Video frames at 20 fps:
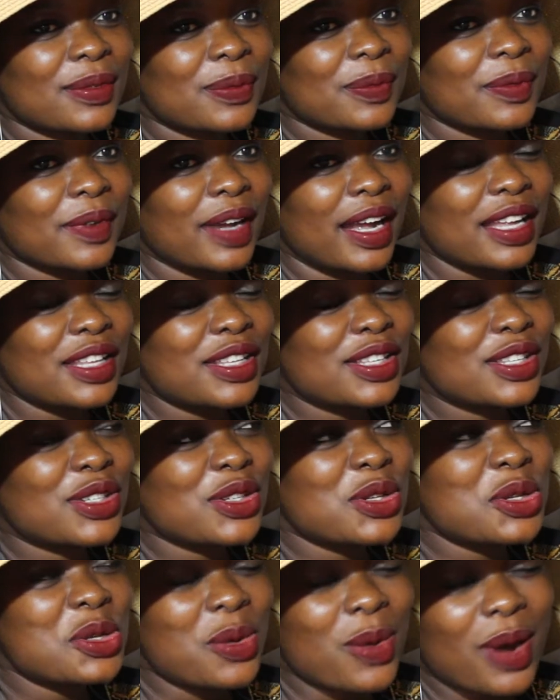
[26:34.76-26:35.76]
It's
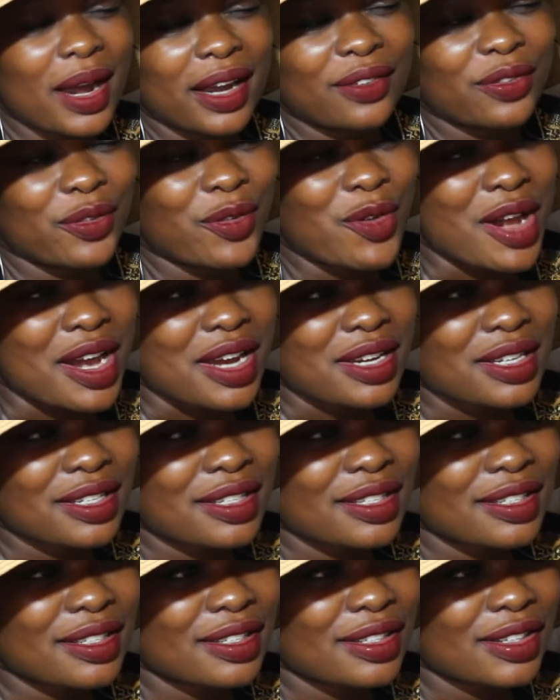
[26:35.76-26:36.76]
still quite fresh,
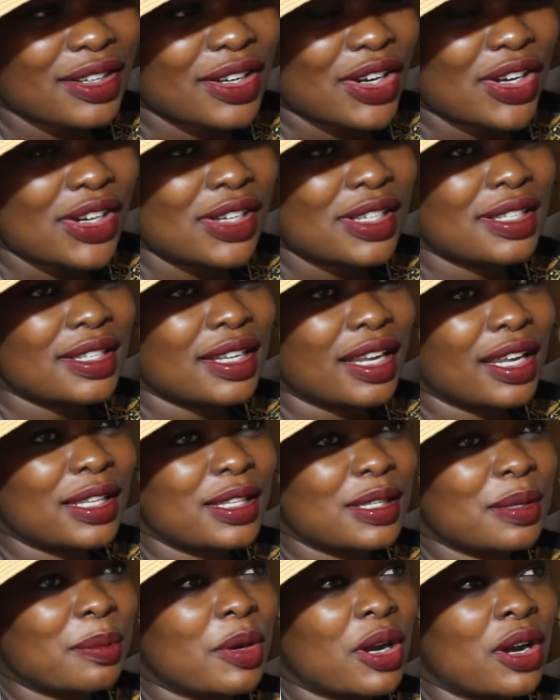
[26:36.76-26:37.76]
because it's
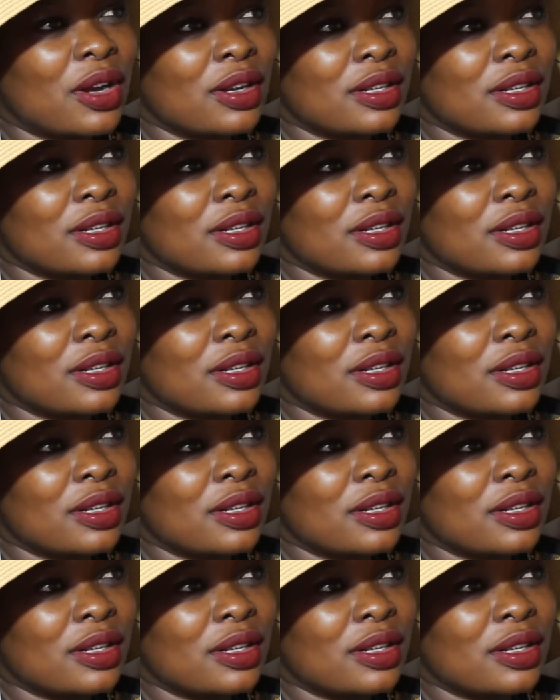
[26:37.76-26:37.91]
about